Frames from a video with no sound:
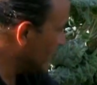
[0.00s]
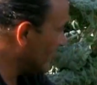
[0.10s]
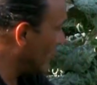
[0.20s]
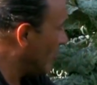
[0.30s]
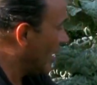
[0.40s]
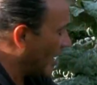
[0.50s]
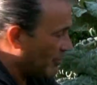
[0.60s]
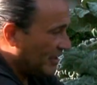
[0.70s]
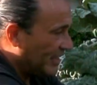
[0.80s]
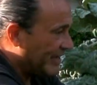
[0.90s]
So I'm
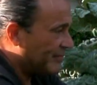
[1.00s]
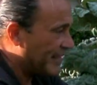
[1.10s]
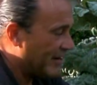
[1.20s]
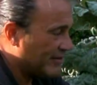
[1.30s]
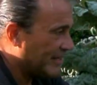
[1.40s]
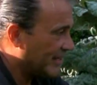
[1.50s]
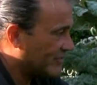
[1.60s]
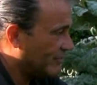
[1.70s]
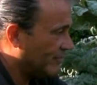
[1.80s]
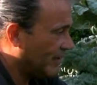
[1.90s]
going to lay him down and get
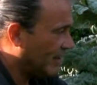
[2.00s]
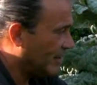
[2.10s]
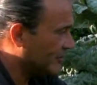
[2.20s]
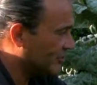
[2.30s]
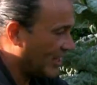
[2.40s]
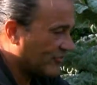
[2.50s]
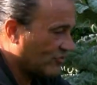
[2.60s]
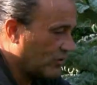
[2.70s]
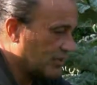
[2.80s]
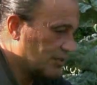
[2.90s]
some shots
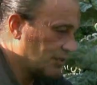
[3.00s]
on it